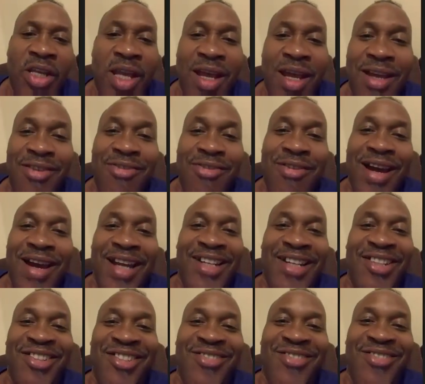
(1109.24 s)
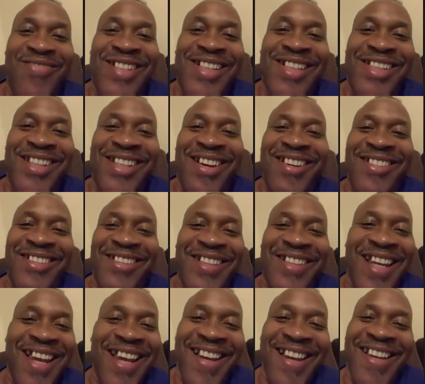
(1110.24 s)
Yeah, you got to do the
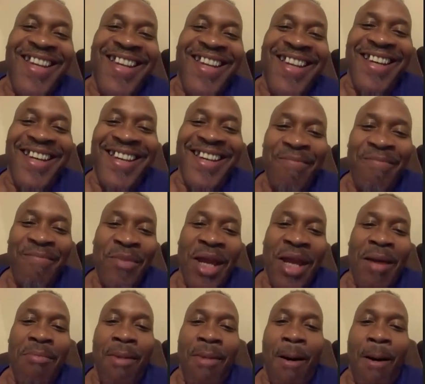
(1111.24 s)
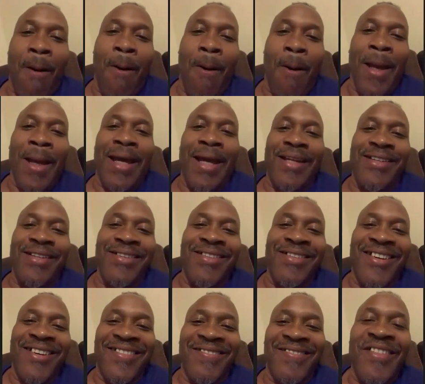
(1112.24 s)
research. I'm an old head, you
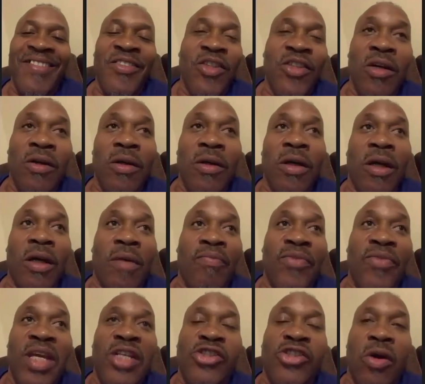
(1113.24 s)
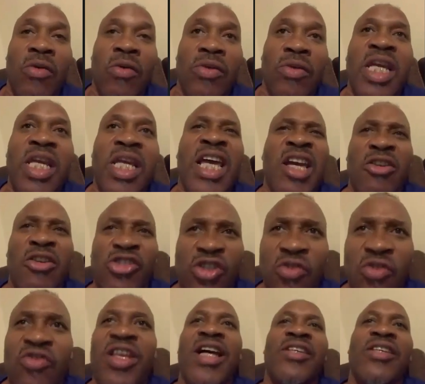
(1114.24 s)
know. No, yeah. So yeah,
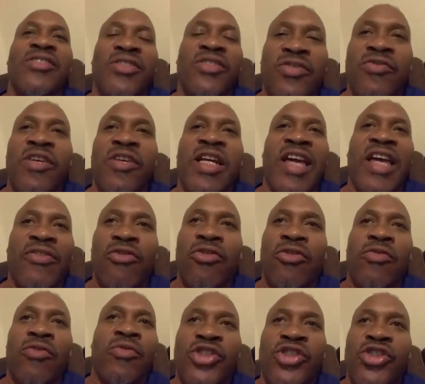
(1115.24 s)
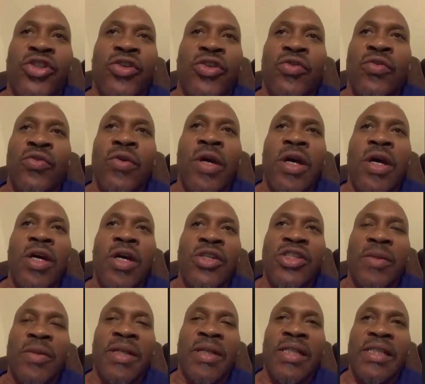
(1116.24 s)
2003. I thought it was two,
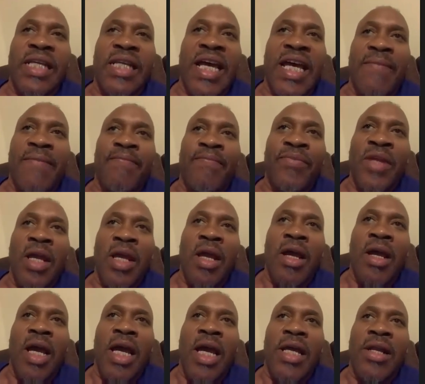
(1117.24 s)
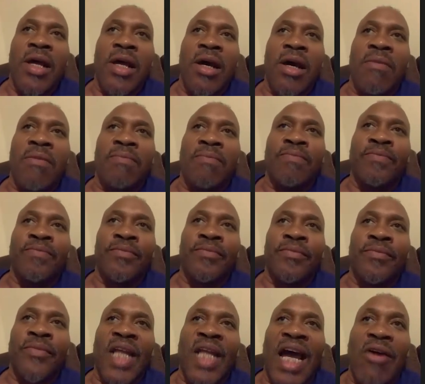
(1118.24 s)
something like that. And
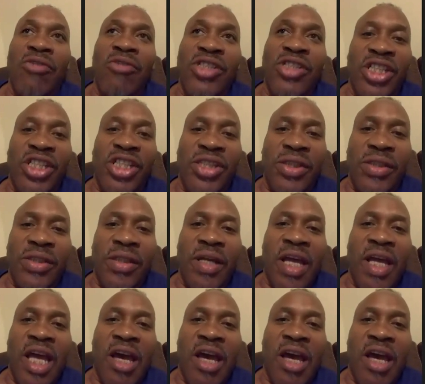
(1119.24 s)
I was just,